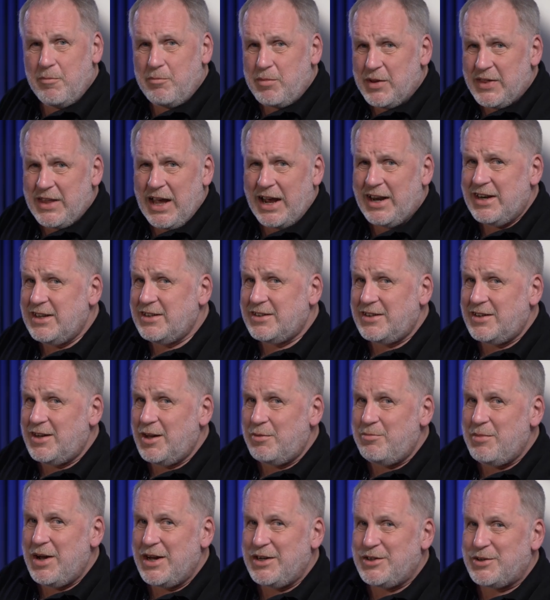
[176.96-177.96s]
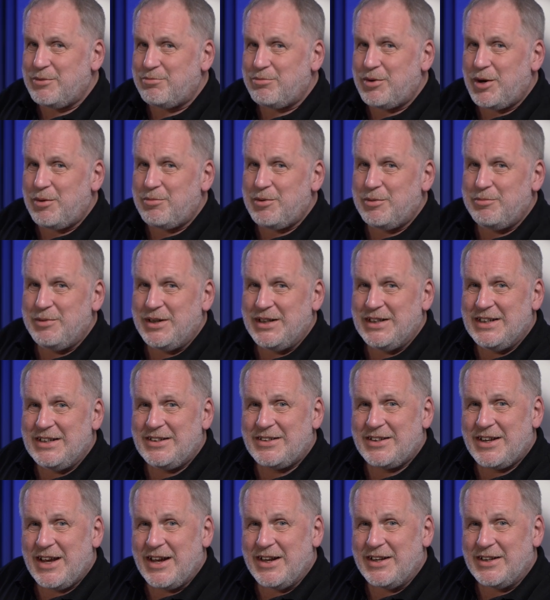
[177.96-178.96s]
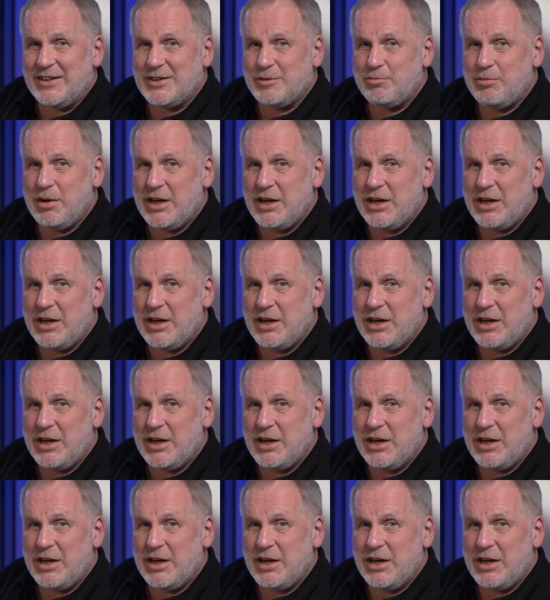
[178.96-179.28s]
But that isn't a major problem in this case